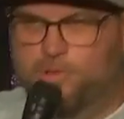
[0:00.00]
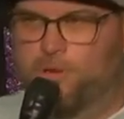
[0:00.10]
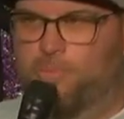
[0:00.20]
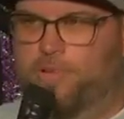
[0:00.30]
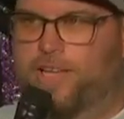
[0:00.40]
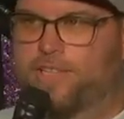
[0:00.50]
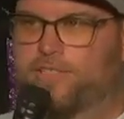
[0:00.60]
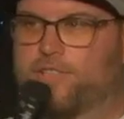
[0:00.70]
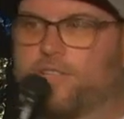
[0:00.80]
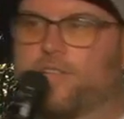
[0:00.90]
to a
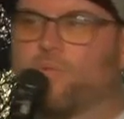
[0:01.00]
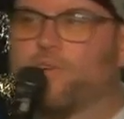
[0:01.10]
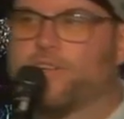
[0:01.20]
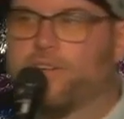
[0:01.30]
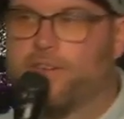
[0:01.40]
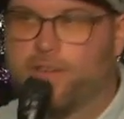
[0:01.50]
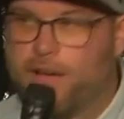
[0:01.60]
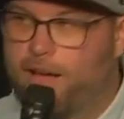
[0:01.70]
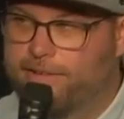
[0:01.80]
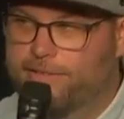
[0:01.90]
place where you're
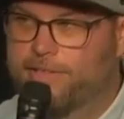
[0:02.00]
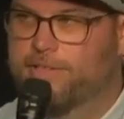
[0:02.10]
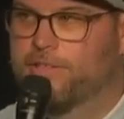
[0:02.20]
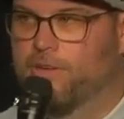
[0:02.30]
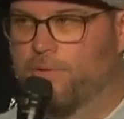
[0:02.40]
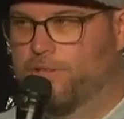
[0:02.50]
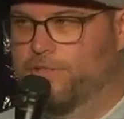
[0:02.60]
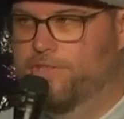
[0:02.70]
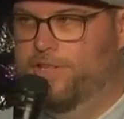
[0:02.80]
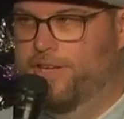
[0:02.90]
not going
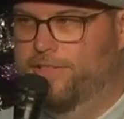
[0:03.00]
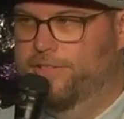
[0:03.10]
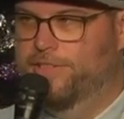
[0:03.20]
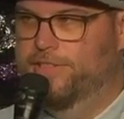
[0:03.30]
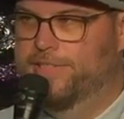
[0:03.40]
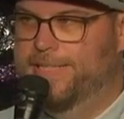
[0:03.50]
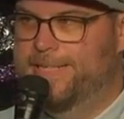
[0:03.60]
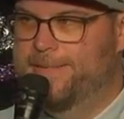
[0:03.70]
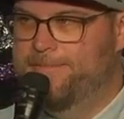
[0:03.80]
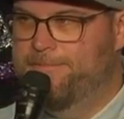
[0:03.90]
to change.
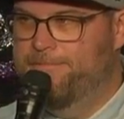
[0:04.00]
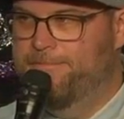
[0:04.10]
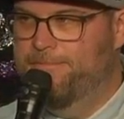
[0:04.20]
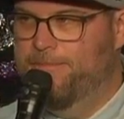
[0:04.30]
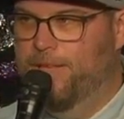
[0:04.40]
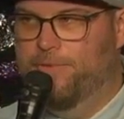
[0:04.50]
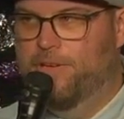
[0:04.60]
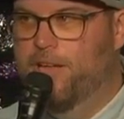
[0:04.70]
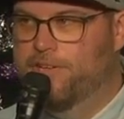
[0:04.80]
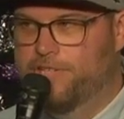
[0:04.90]
If
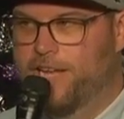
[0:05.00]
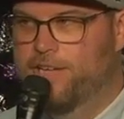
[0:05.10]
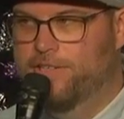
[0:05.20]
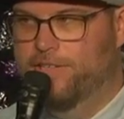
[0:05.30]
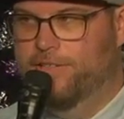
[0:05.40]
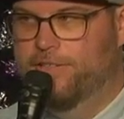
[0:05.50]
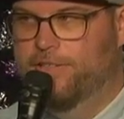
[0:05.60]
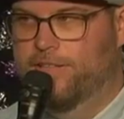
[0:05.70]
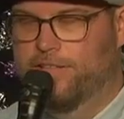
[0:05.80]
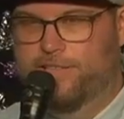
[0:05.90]
you're not changing,
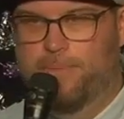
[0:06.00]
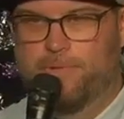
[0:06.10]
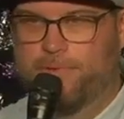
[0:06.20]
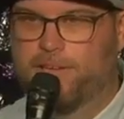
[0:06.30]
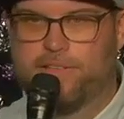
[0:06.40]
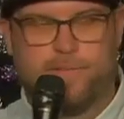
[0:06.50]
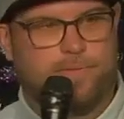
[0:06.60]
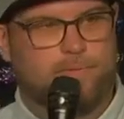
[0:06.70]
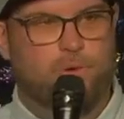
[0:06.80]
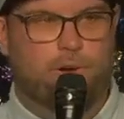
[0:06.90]
it's time to find a
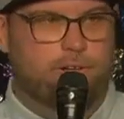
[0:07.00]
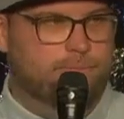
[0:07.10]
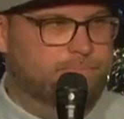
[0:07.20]
different door.